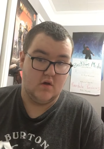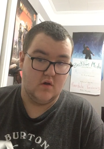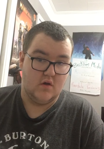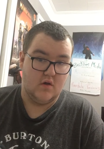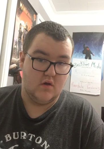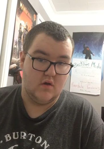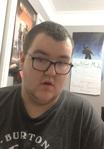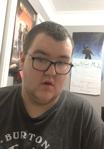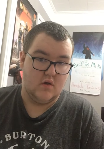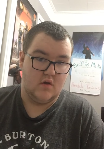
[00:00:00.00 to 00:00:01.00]

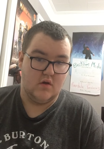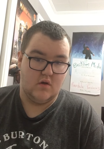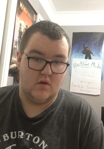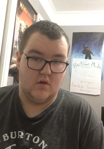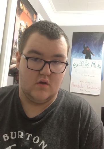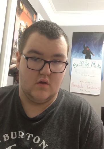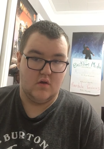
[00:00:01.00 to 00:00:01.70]
(no one is talking)